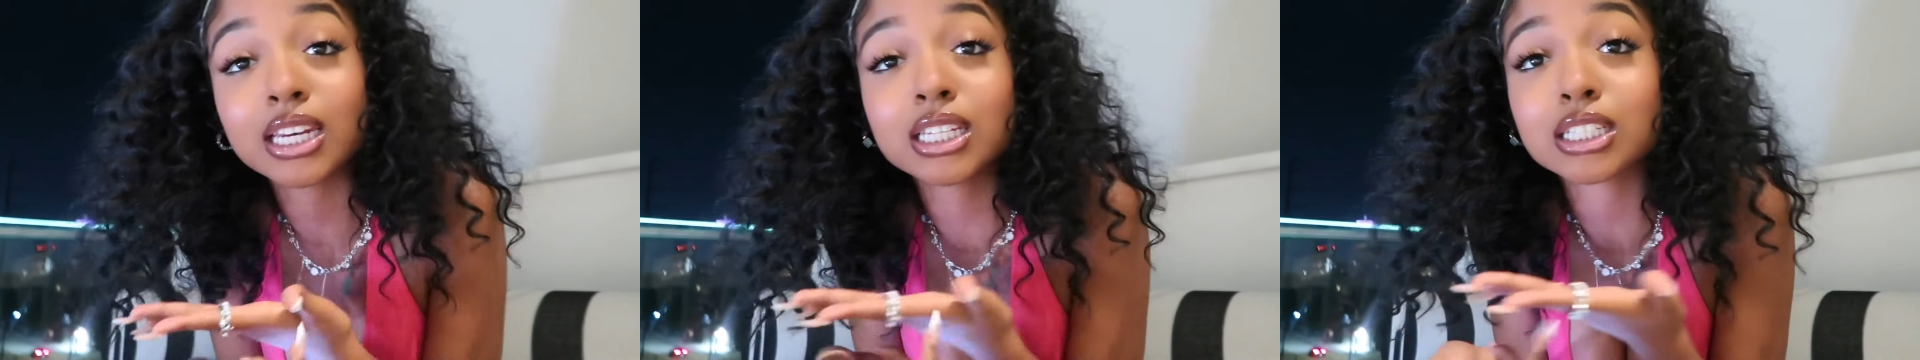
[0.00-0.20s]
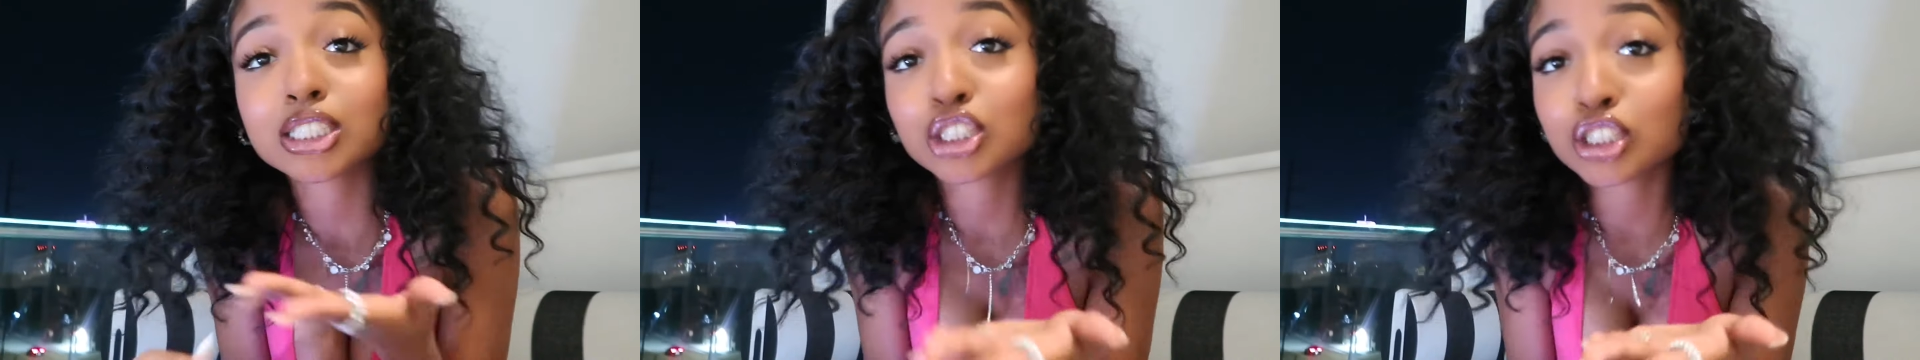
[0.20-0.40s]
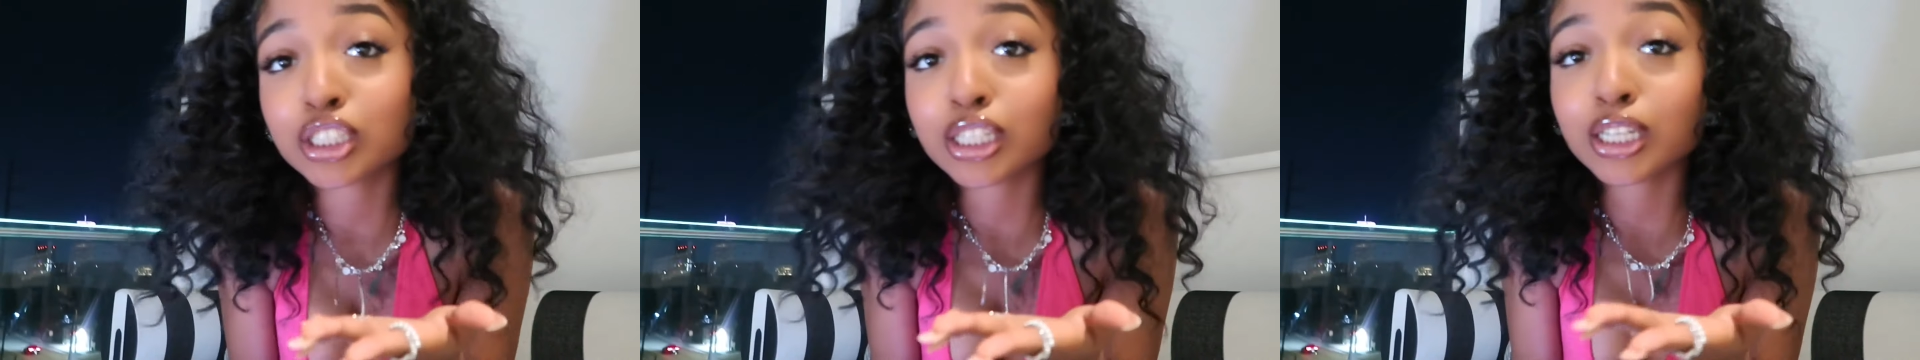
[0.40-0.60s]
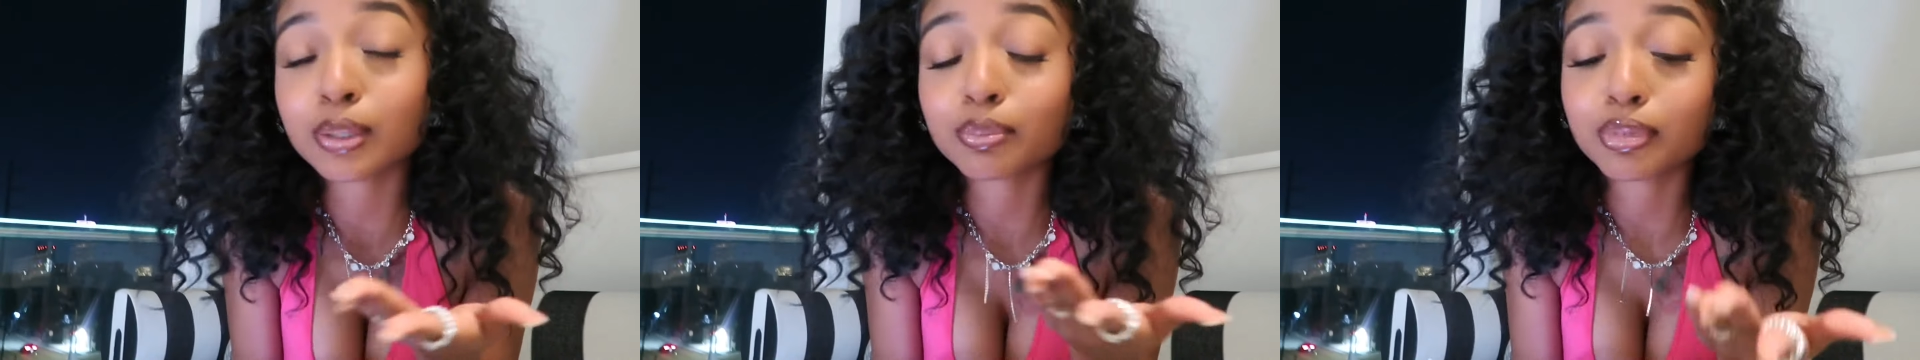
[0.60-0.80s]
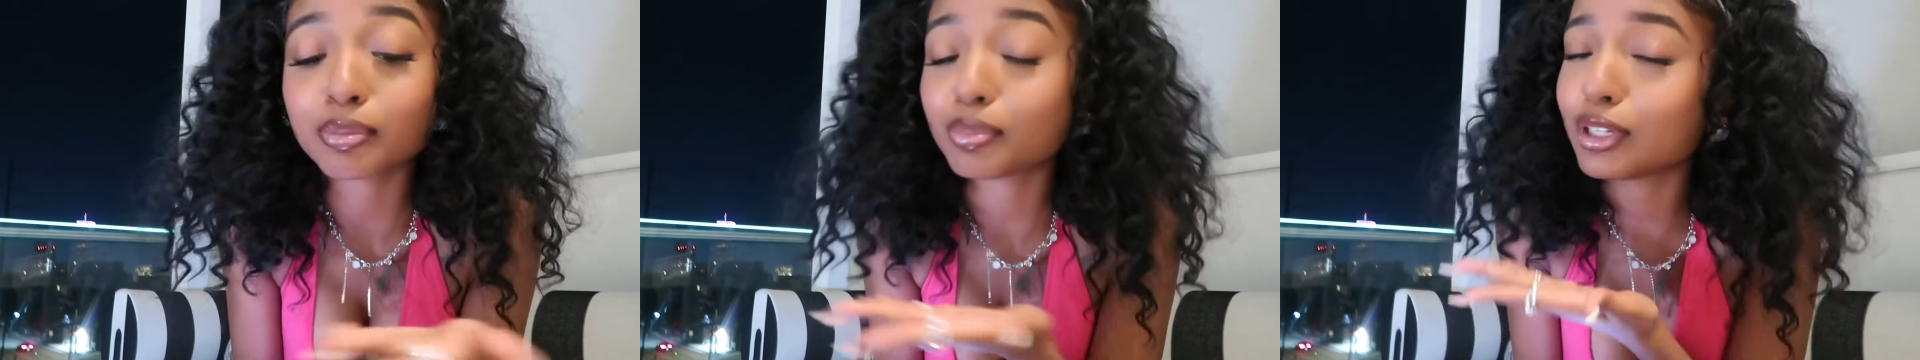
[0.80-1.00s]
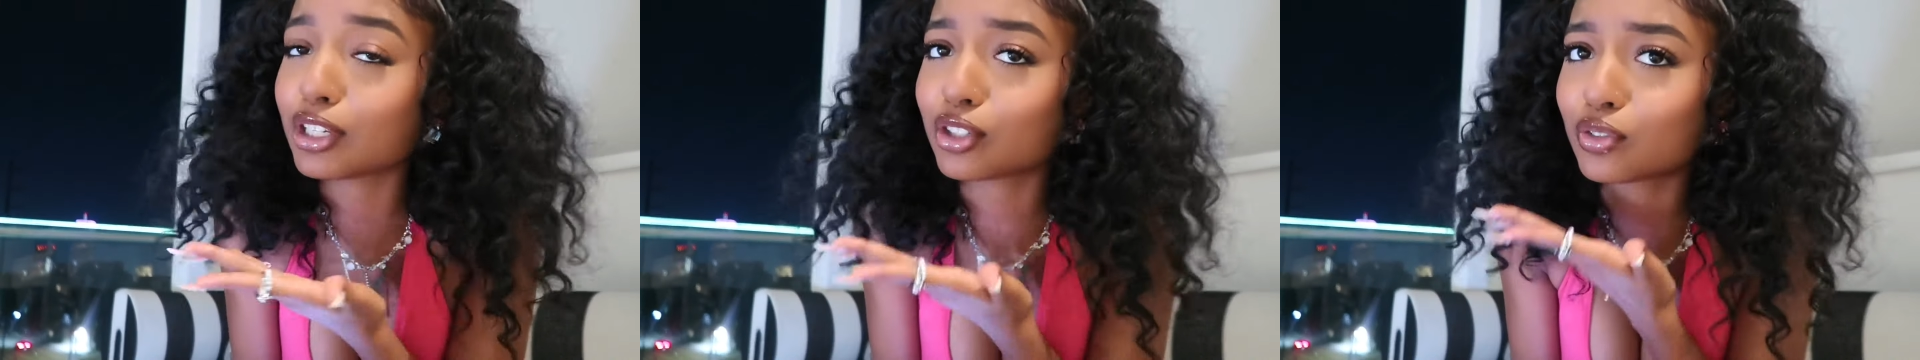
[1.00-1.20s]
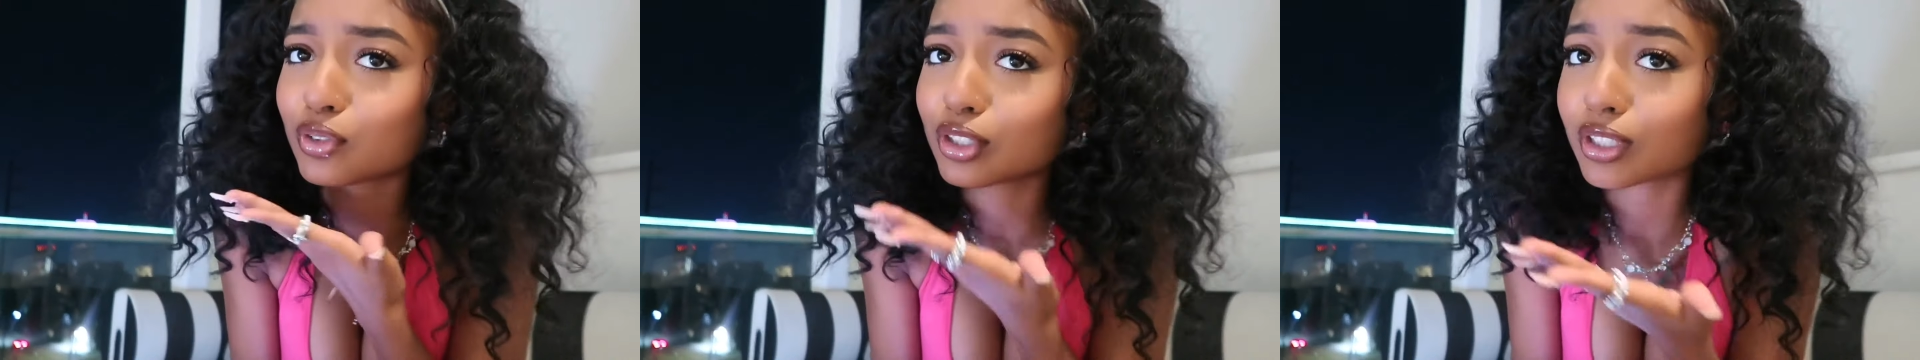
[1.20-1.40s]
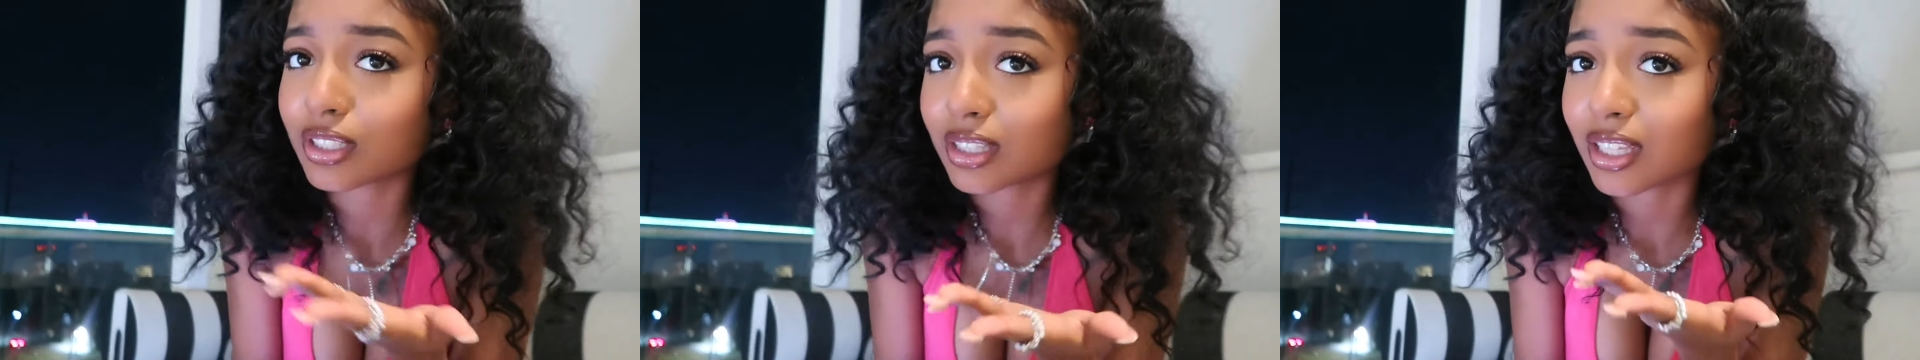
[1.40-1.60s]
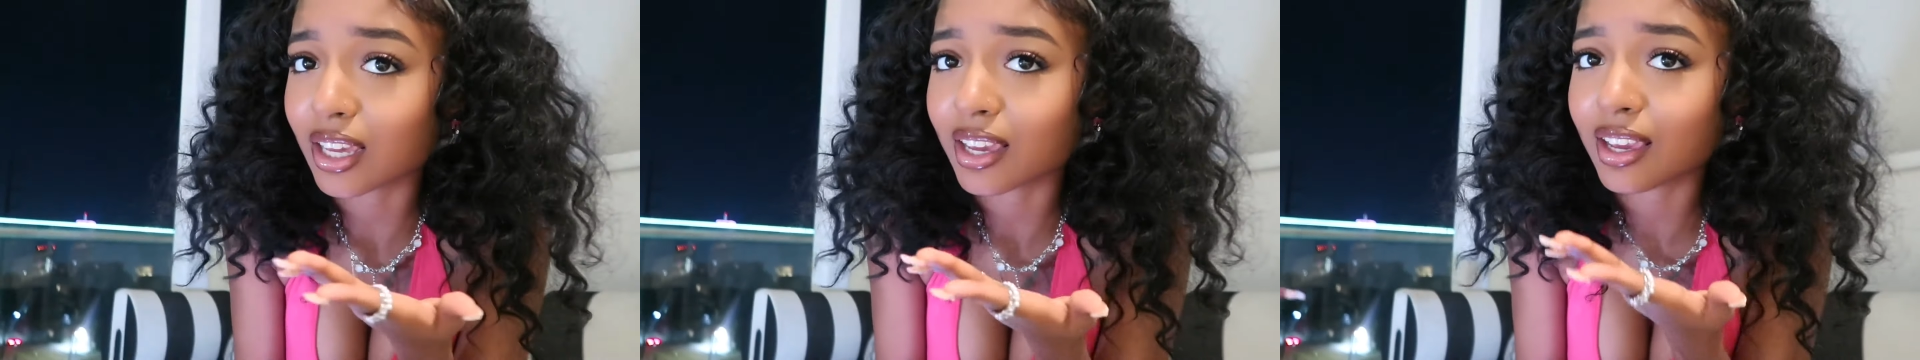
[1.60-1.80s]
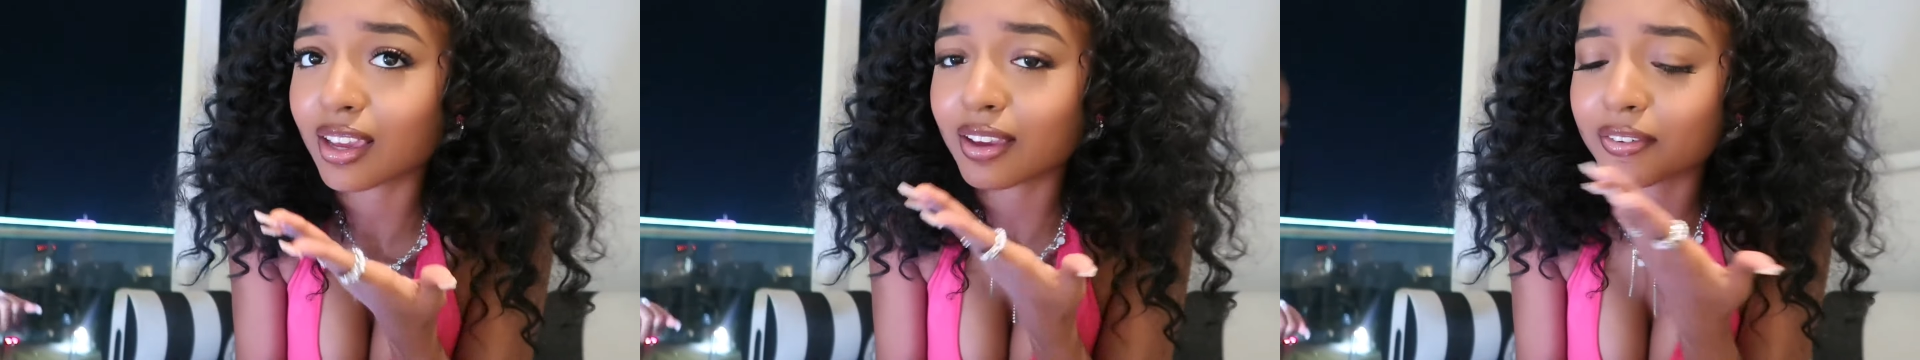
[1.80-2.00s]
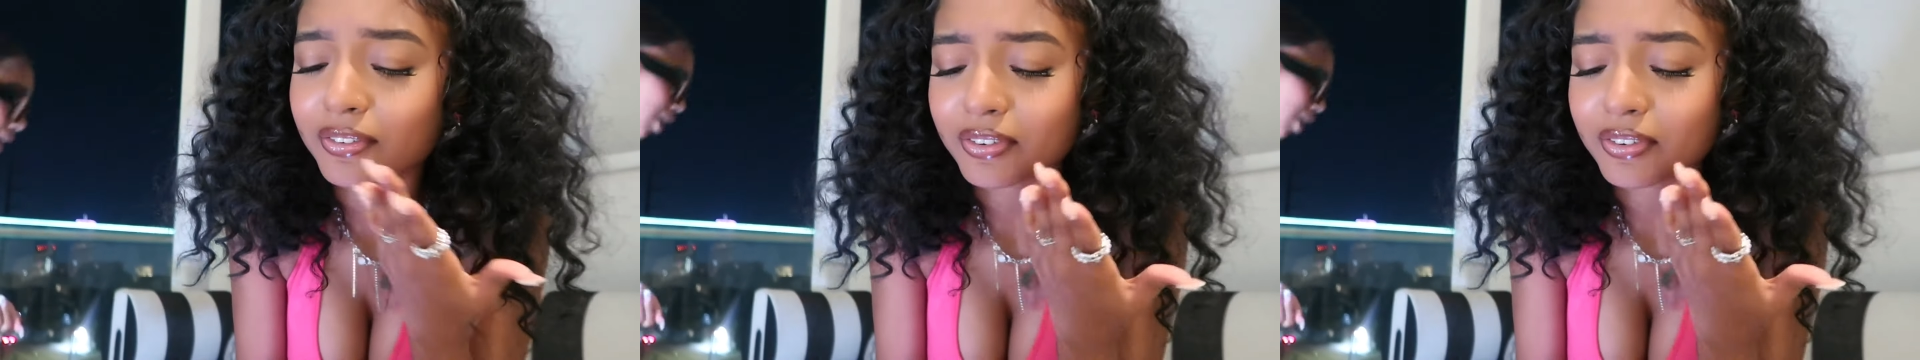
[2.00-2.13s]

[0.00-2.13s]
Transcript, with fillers: ain't this shit but be the real thing?